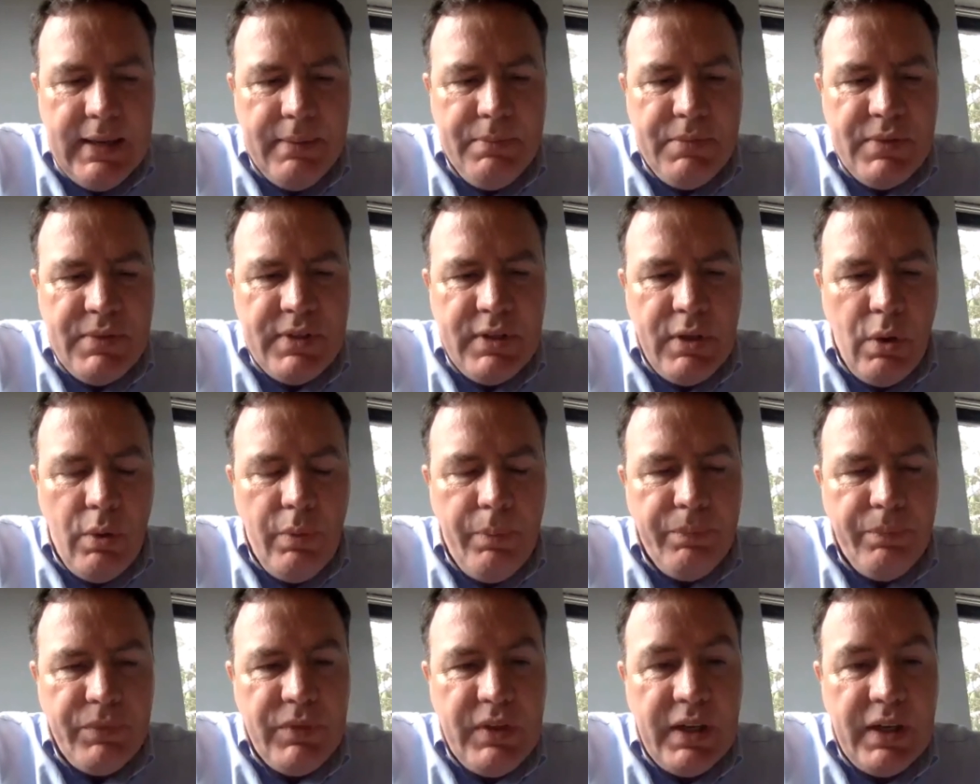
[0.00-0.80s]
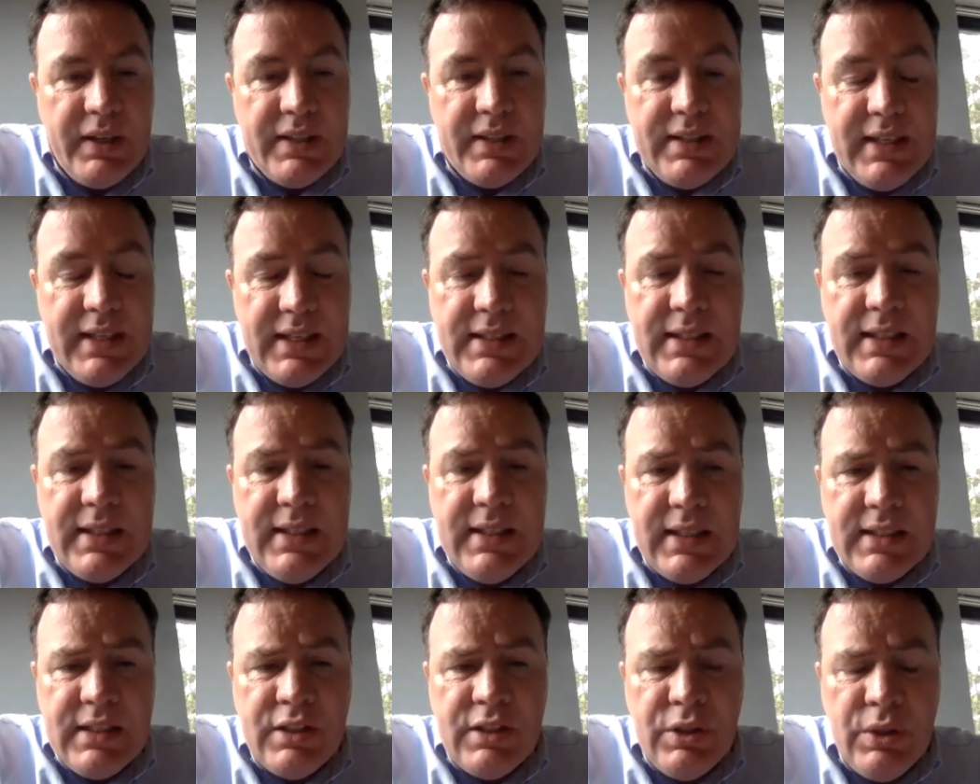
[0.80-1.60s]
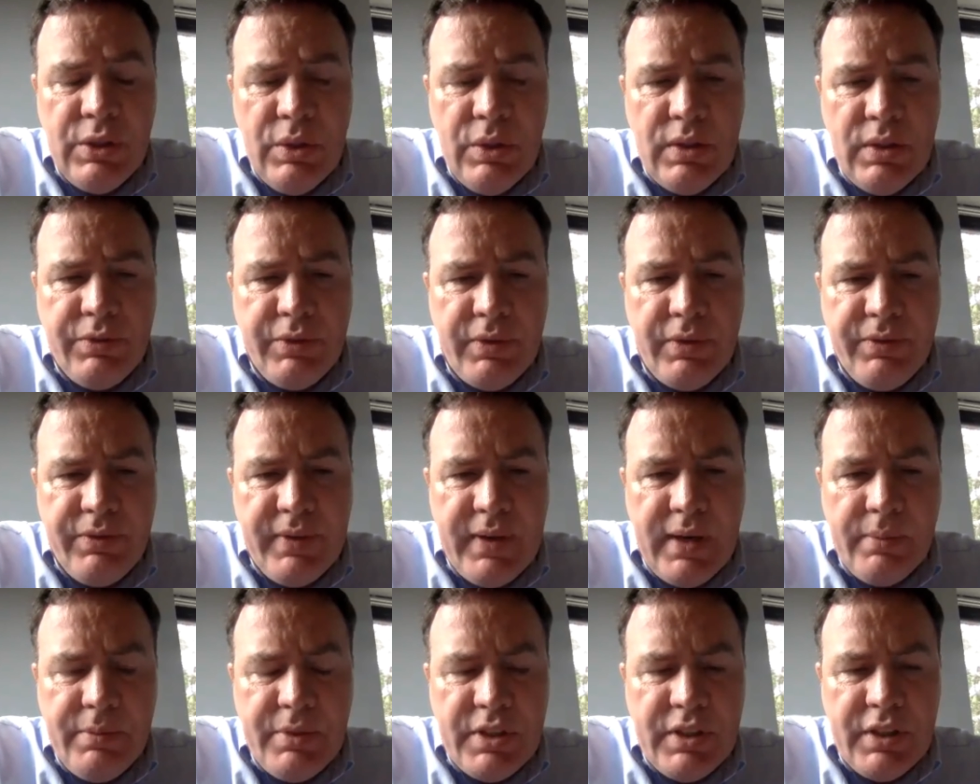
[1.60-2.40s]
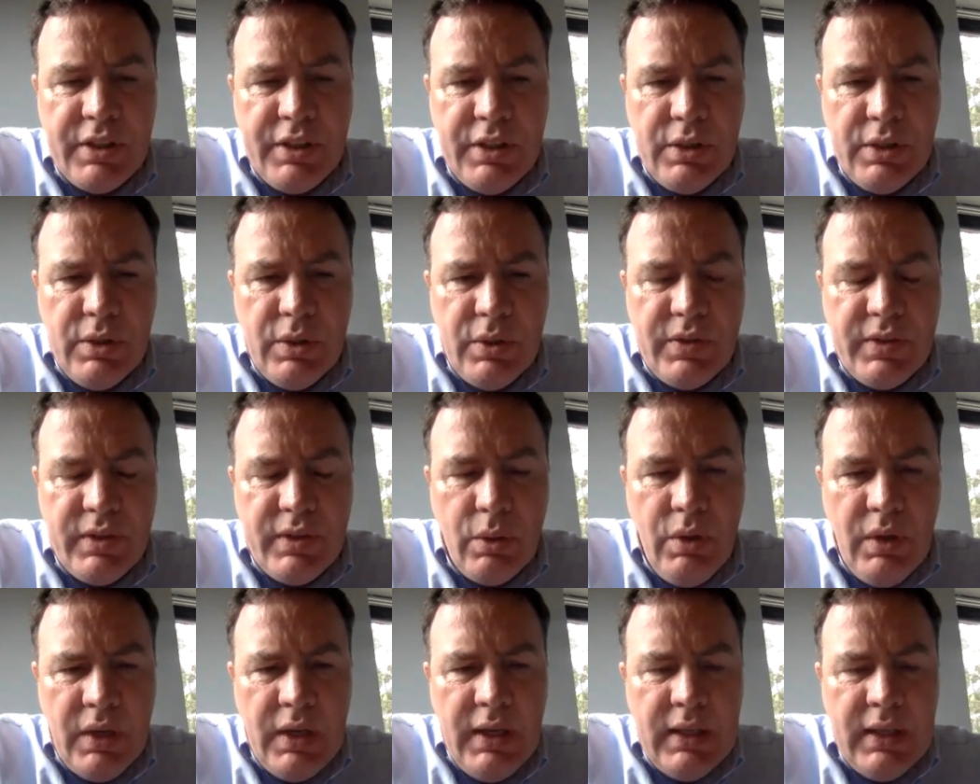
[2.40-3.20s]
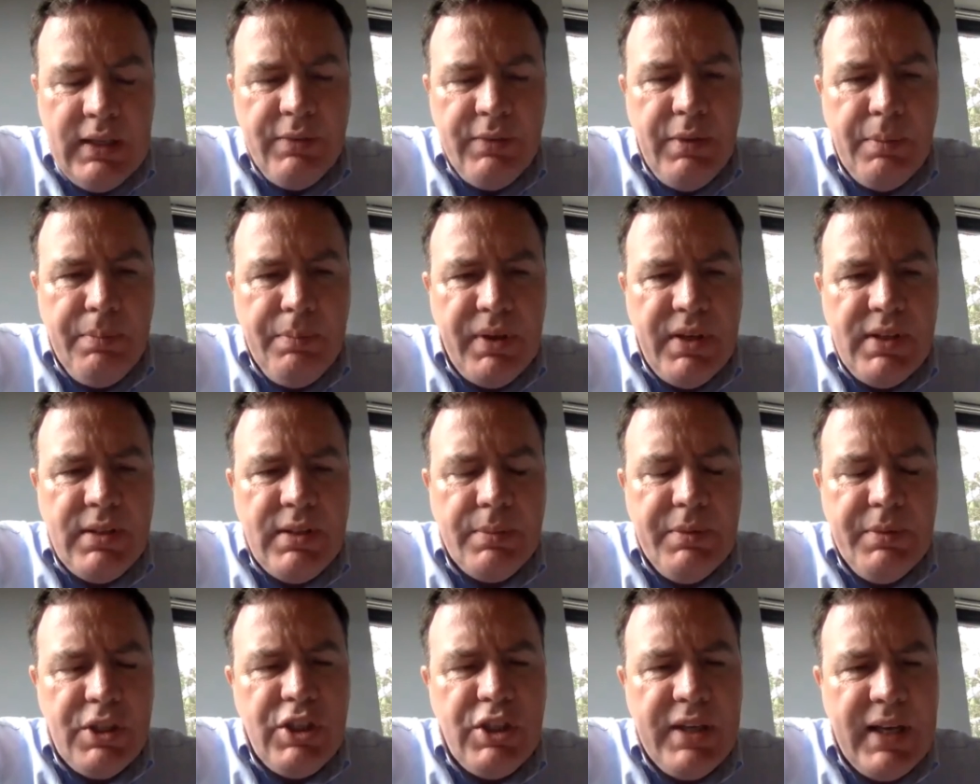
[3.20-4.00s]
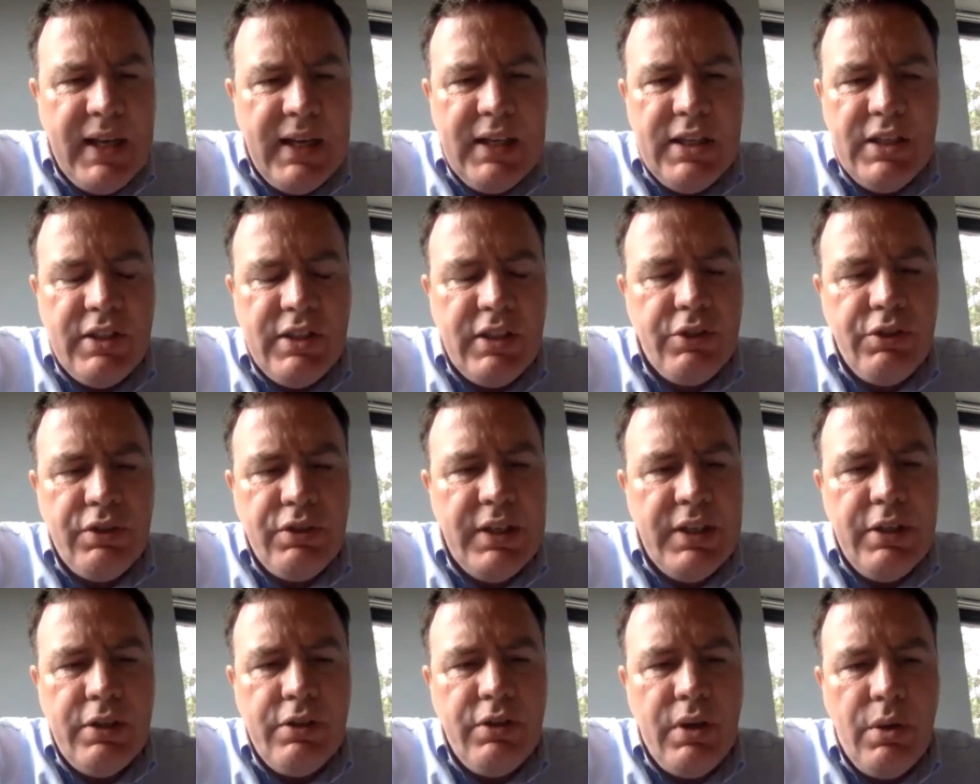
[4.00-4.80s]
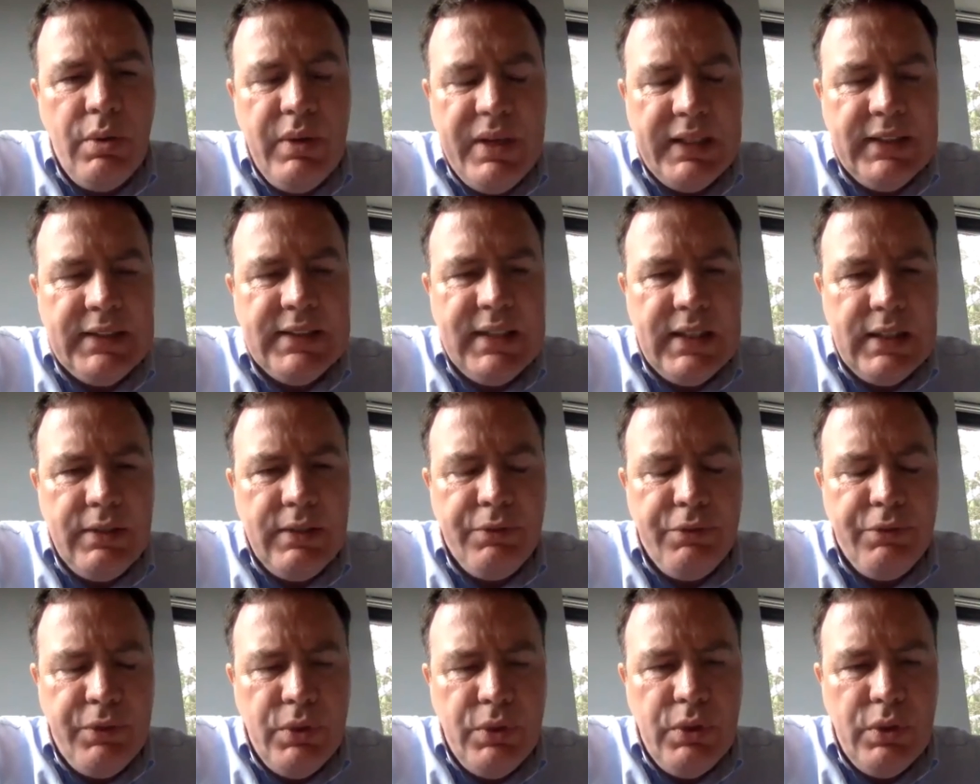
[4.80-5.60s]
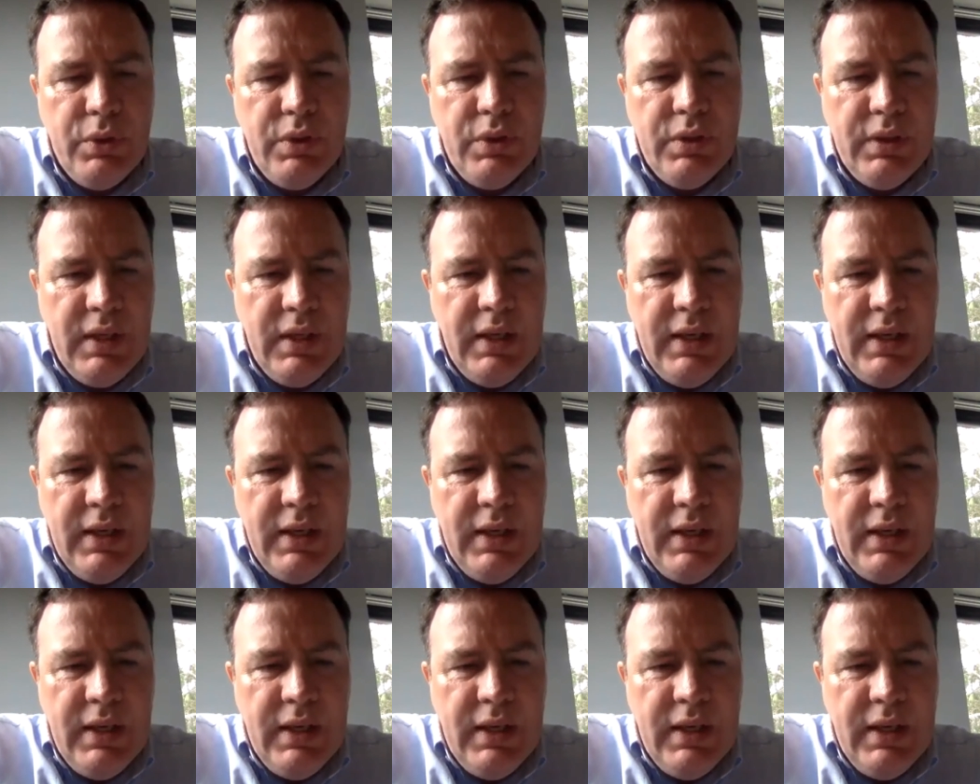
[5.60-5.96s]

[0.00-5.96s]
So there's less and less tools for farmers to use. So they have an impossible challenge. They're trying to grow excess food.